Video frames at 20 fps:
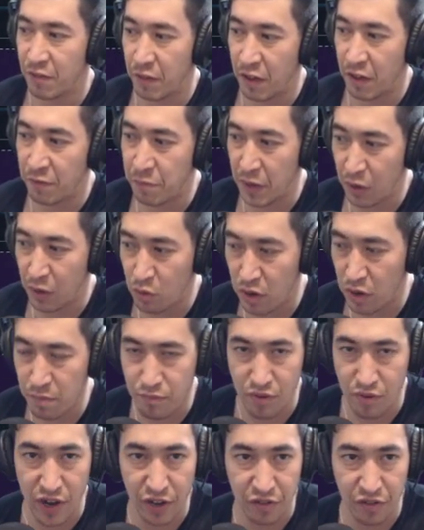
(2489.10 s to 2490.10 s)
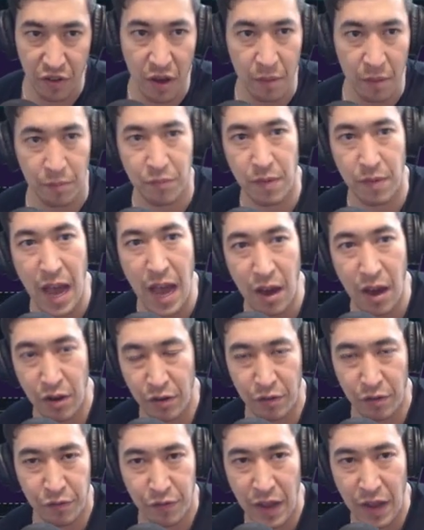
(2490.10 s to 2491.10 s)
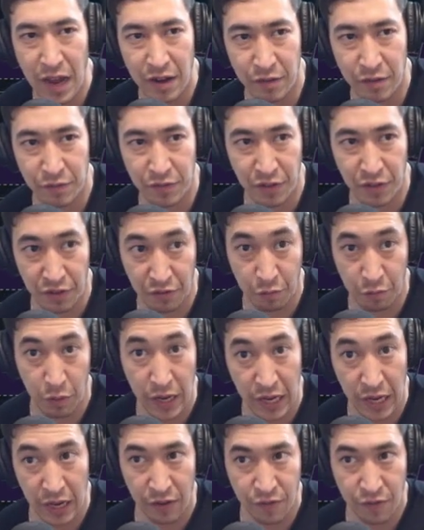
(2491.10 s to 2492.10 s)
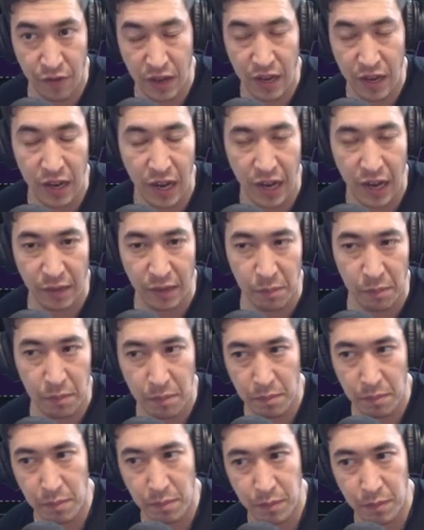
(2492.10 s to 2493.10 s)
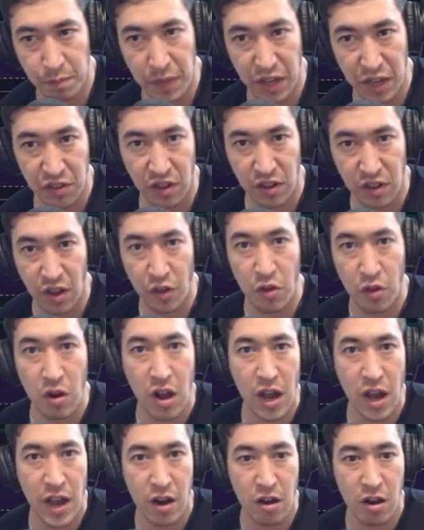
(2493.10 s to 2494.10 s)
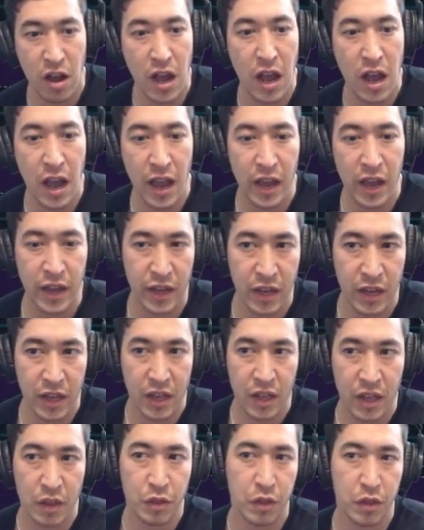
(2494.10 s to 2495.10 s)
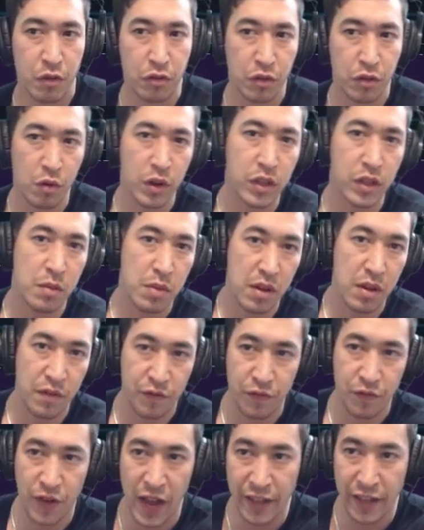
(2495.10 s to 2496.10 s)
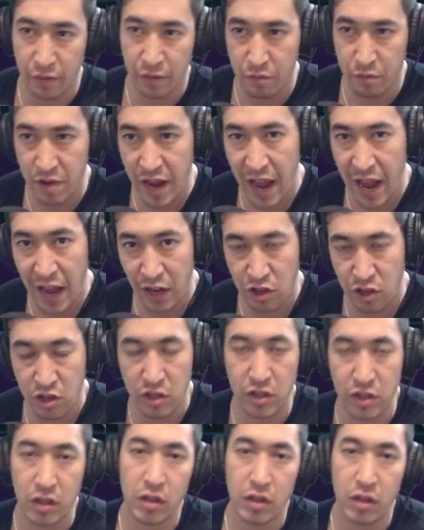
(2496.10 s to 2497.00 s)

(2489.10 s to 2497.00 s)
If Bitcoin breaks up out of this wave and makes another higher high, there's going to be a violent reaction.